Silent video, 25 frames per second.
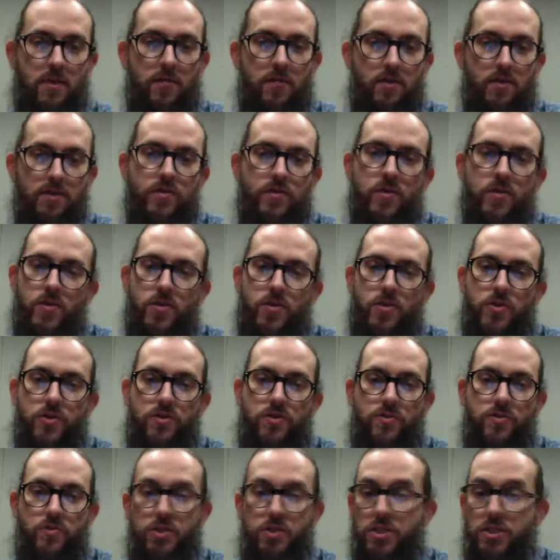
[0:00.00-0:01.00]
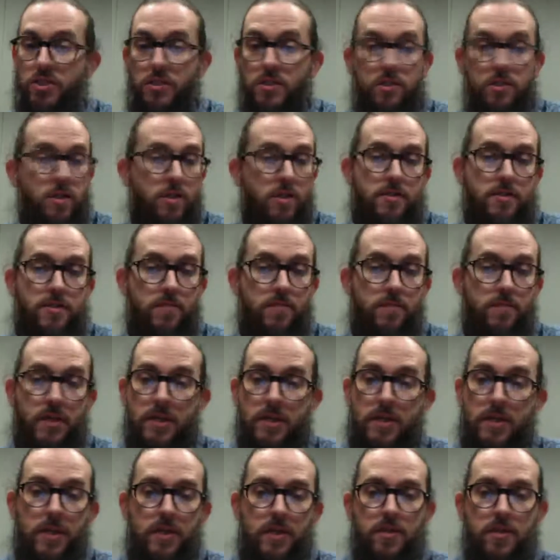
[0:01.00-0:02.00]
of the photo shoot, which is not
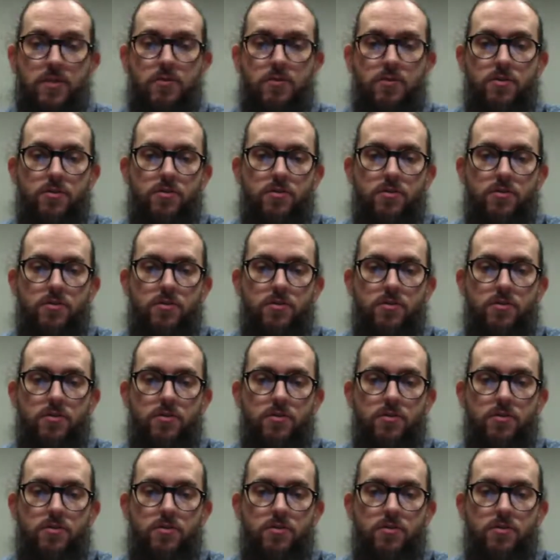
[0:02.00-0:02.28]
something that